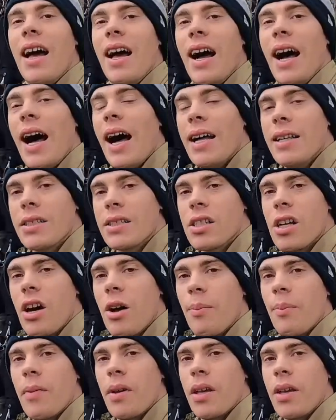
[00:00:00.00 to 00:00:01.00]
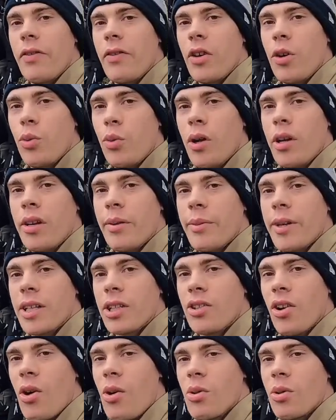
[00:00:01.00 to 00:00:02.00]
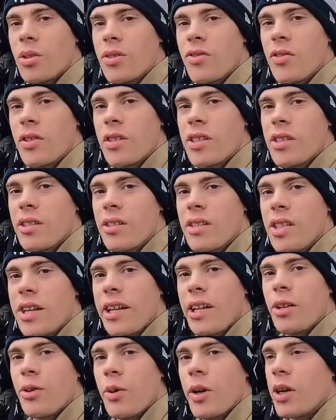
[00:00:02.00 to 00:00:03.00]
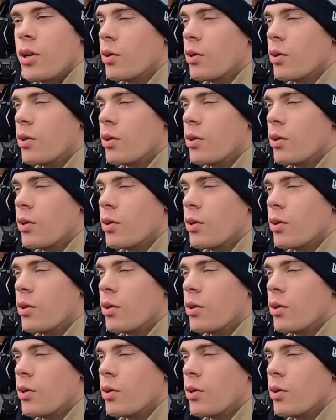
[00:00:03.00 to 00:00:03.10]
Hands up if you want a McDonald's for dinner tonight on the way